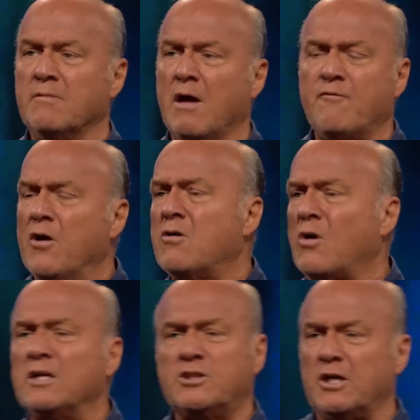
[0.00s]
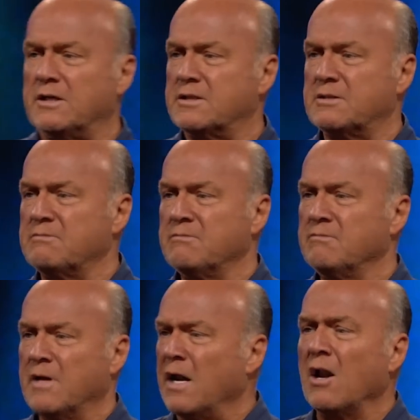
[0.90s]
A few Christians,
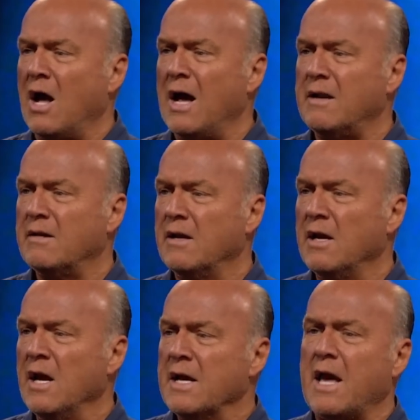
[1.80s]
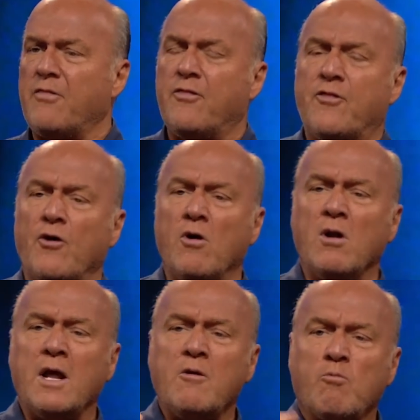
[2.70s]
not a lot, get
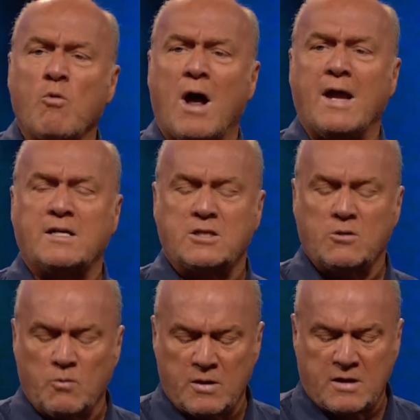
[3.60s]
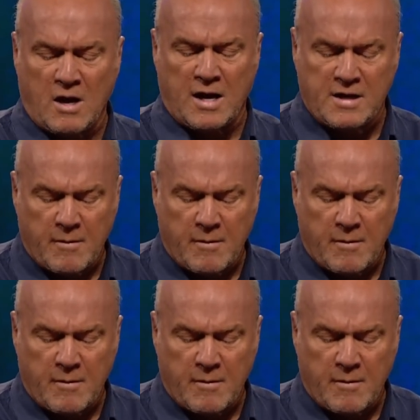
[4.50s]
thoroughly right with God.